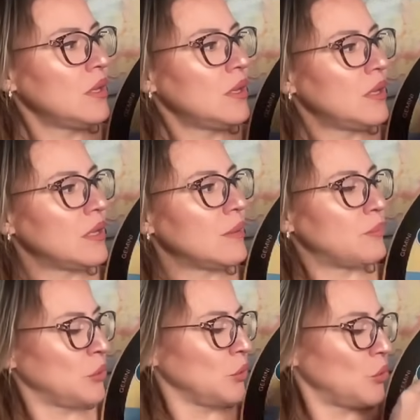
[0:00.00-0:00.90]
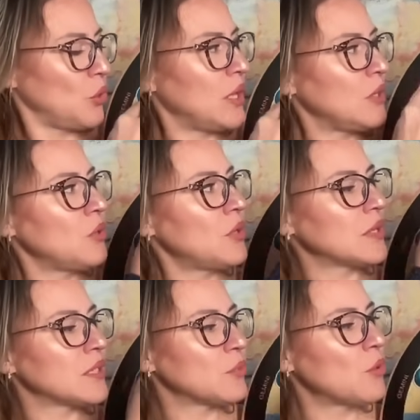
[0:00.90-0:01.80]
Pluto, and
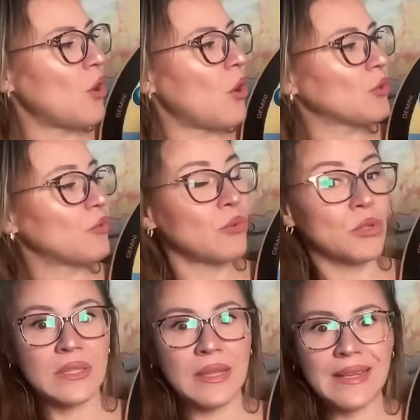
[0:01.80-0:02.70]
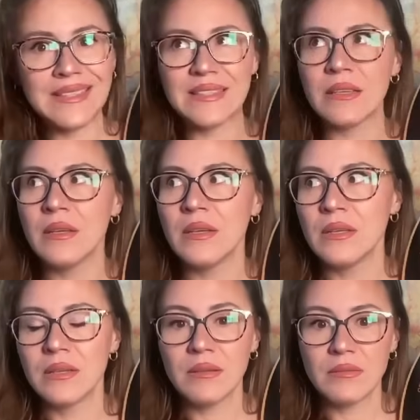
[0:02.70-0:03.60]
Uranus will hold for the next
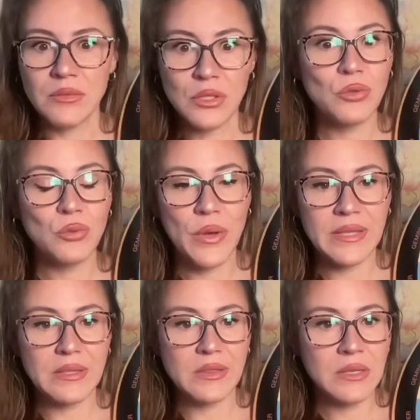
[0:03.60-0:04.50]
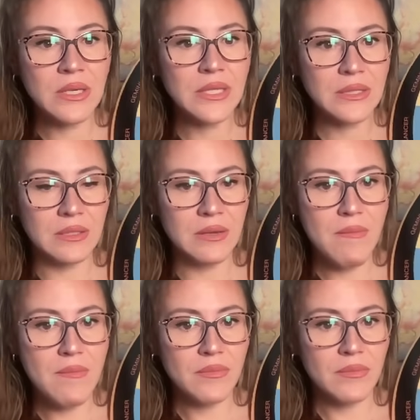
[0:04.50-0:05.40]
till
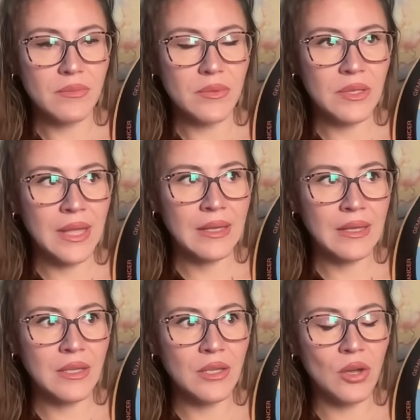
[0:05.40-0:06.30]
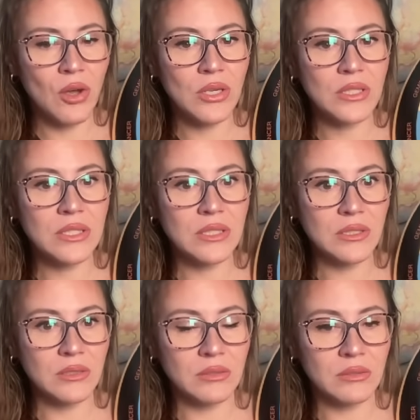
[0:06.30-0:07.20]
2030, like God is
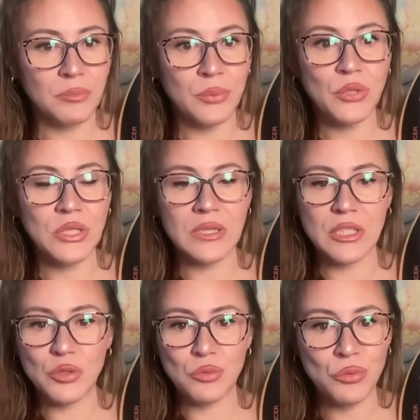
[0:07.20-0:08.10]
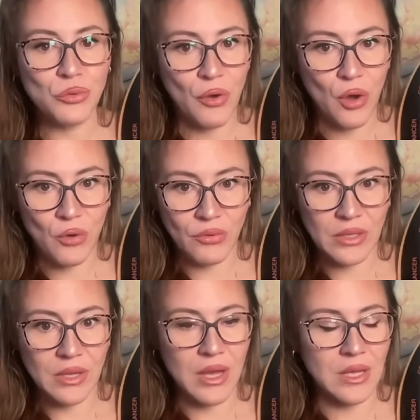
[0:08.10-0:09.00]
putting this roof
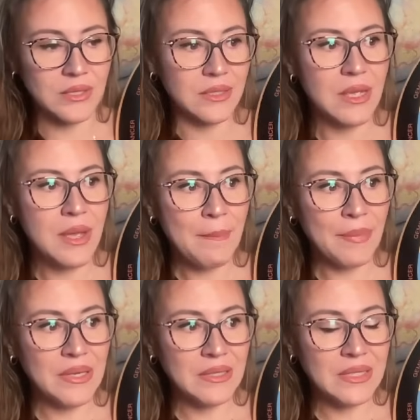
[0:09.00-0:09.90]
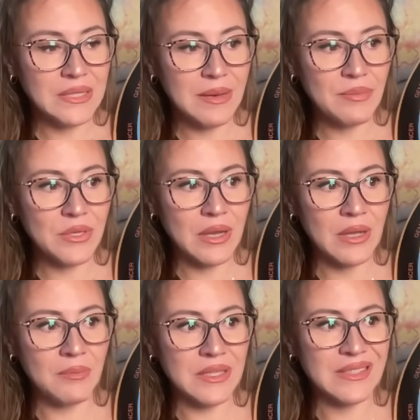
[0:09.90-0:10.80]
over us, but at the same
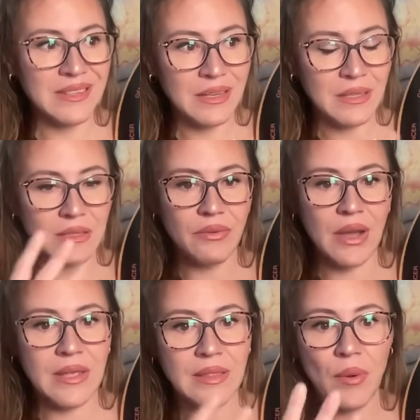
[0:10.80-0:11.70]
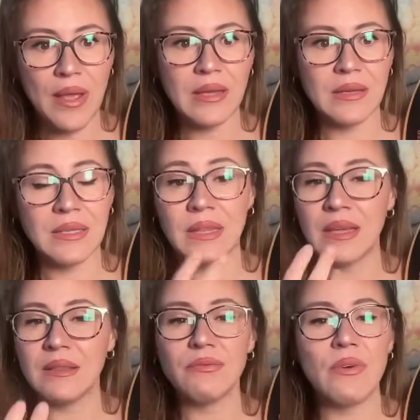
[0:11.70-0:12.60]
time, it's like a divine awakening, the
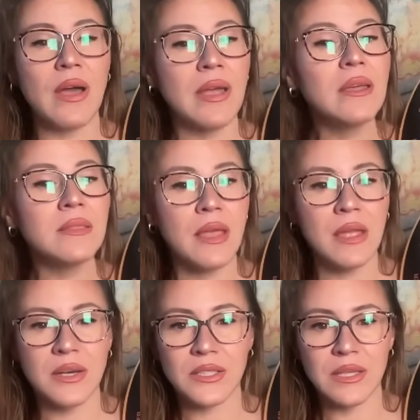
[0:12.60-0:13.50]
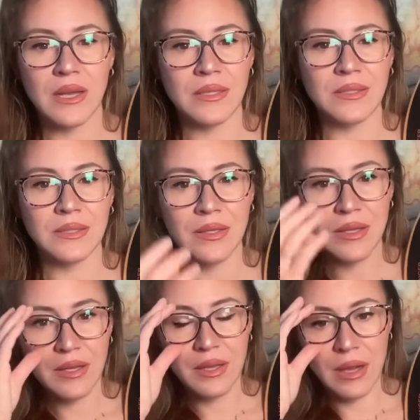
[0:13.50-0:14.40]
in fire and air signs,
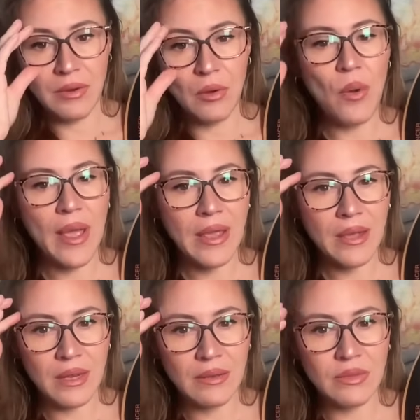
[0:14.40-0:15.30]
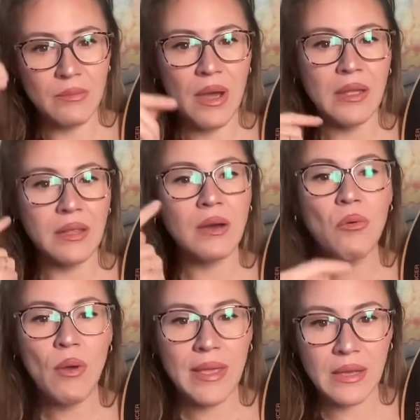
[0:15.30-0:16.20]
awakening of the mind,
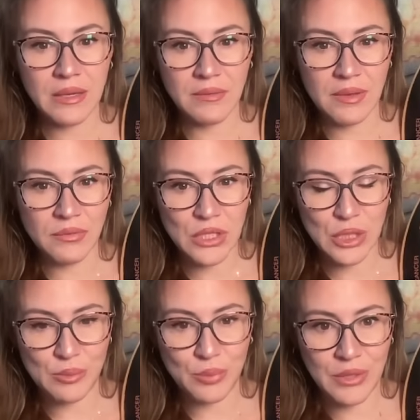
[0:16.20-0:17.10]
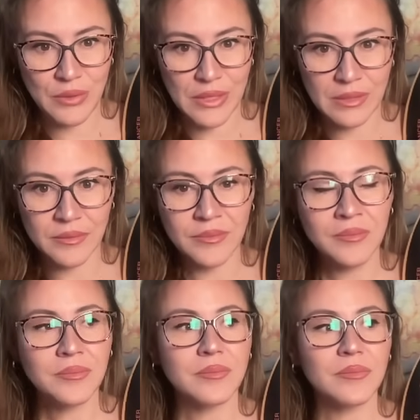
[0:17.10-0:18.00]
awakening of the spirit.
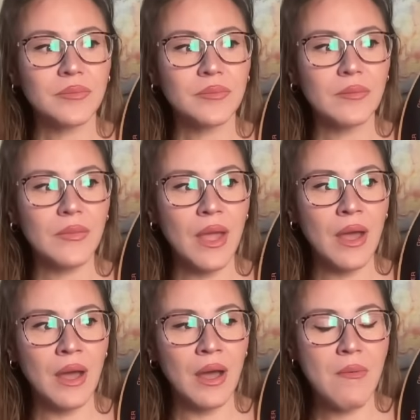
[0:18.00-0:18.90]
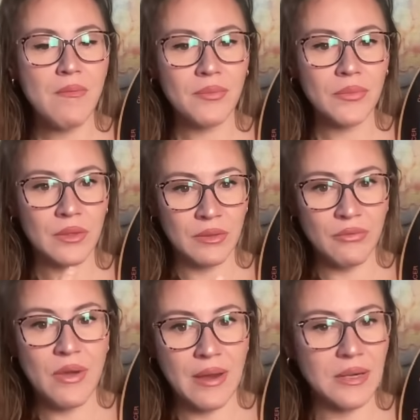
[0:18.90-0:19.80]

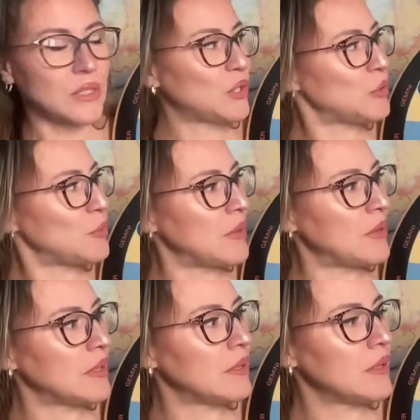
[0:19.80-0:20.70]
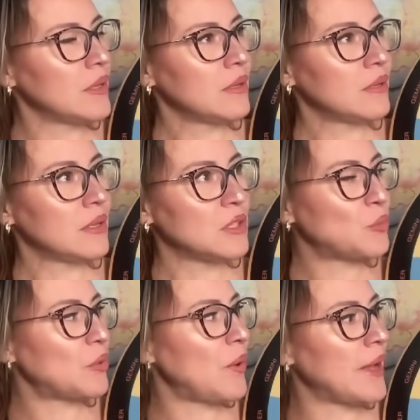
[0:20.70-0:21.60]
Fire is the spirit, the
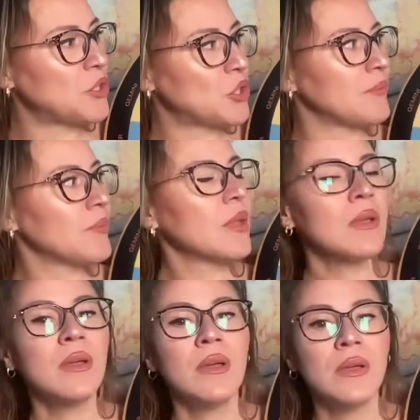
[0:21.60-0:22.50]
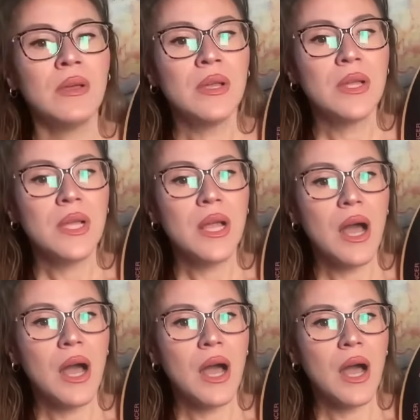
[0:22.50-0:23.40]
inspiration,
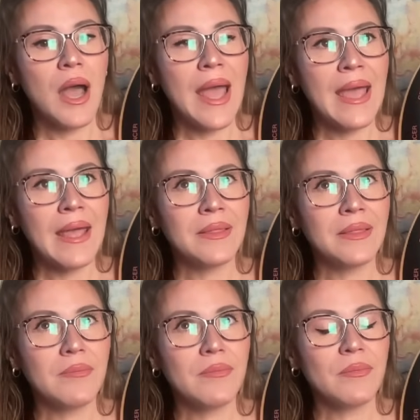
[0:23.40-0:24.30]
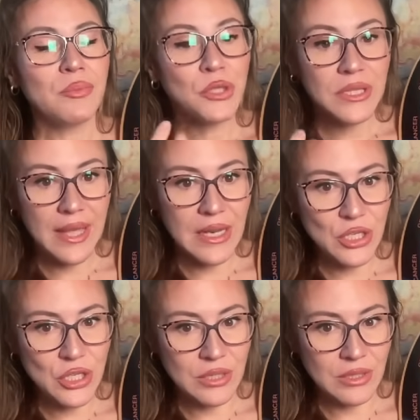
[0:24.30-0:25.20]
and
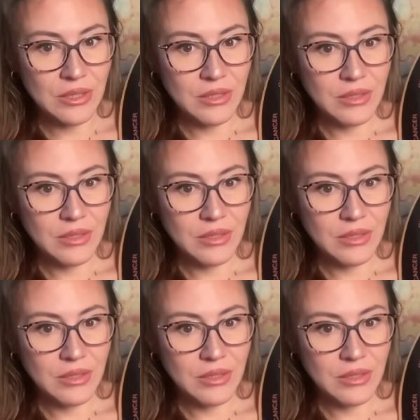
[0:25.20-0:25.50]
protection